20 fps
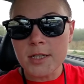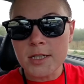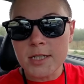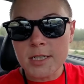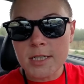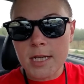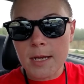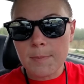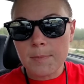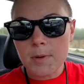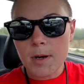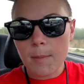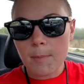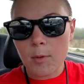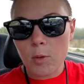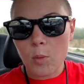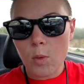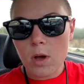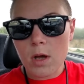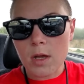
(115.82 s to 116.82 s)
Tip
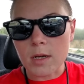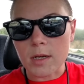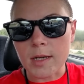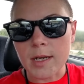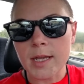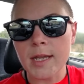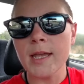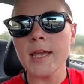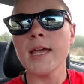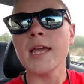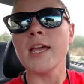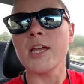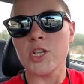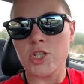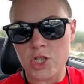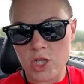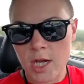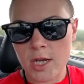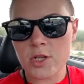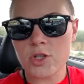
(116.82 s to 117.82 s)
number 1,
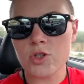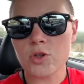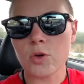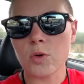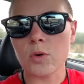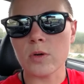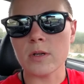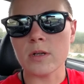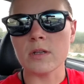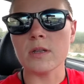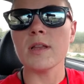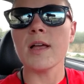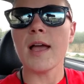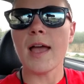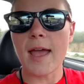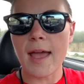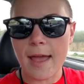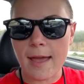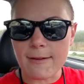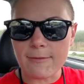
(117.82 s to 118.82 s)
change your oil
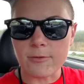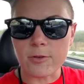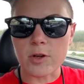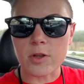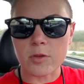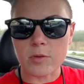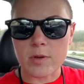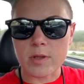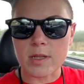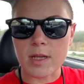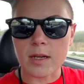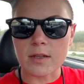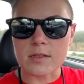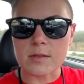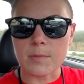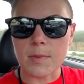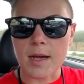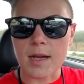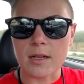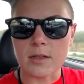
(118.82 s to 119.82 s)
every 3,000
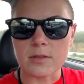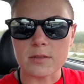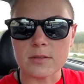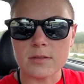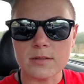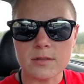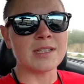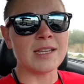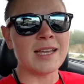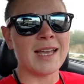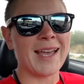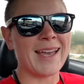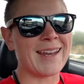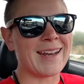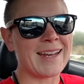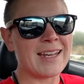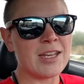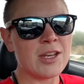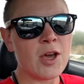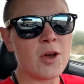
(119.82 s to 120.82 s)
miles. And I
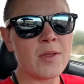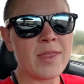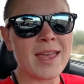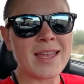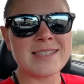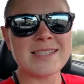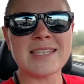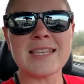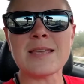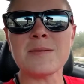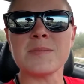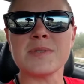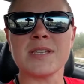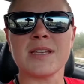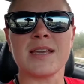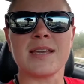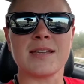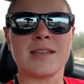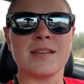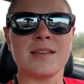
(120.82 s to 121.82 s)
know that seems
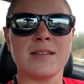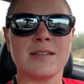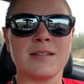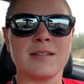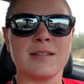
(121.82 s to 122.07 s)
like